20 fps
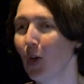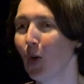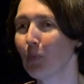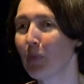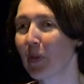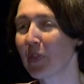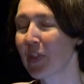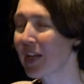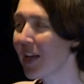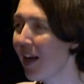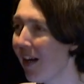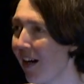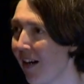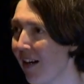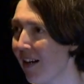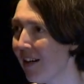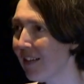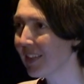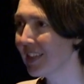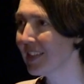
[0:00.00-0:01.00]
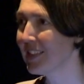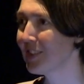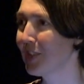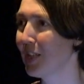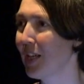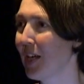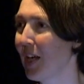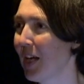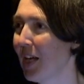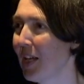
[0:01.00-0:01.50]
But they are, inter-
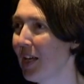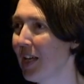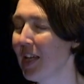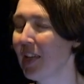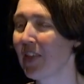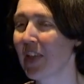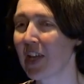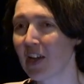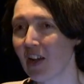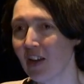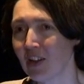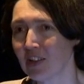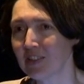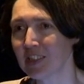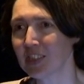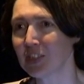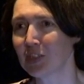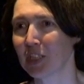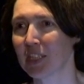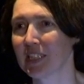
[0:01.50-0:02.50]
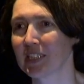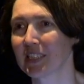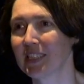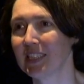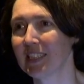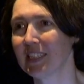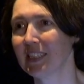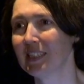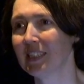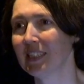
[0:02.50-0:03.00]
they are
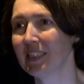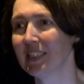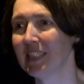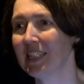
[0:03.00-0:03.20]
interested